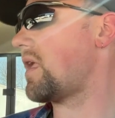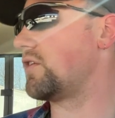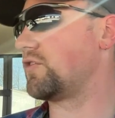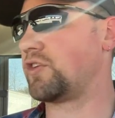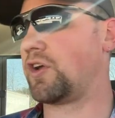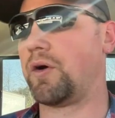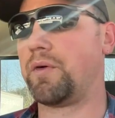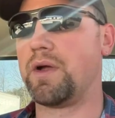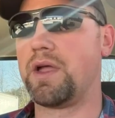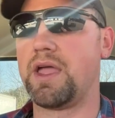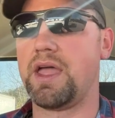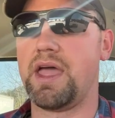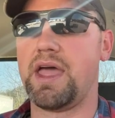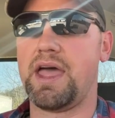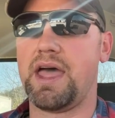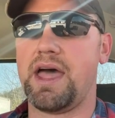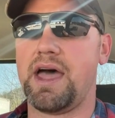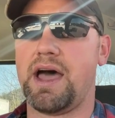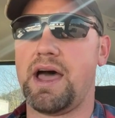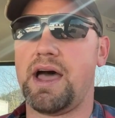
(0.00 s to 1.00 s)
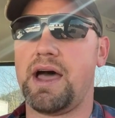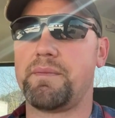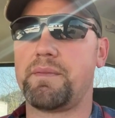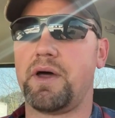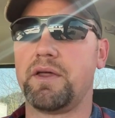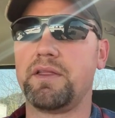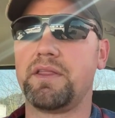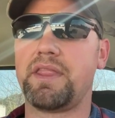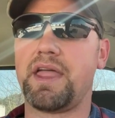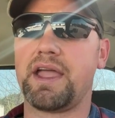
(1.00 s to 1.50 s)
So
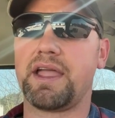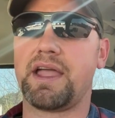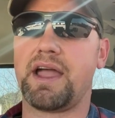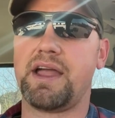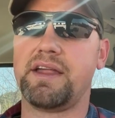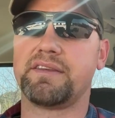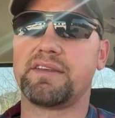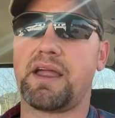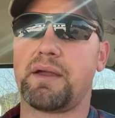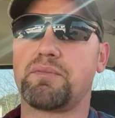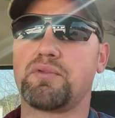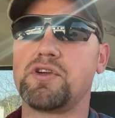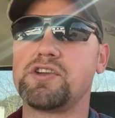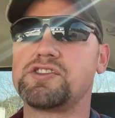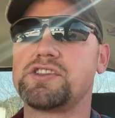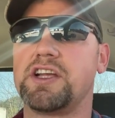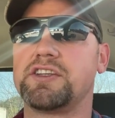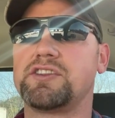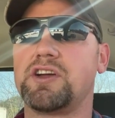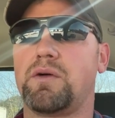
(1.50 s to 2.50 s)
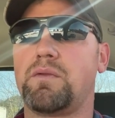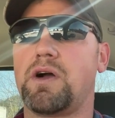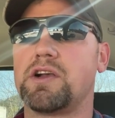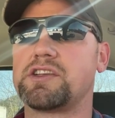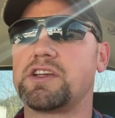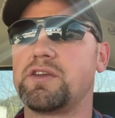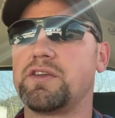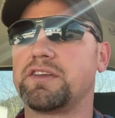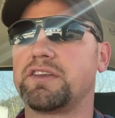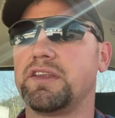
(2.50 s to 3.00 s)
other than that, guys, I appreciate y'all
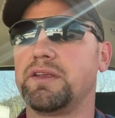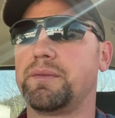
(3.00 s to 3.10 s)
watching this.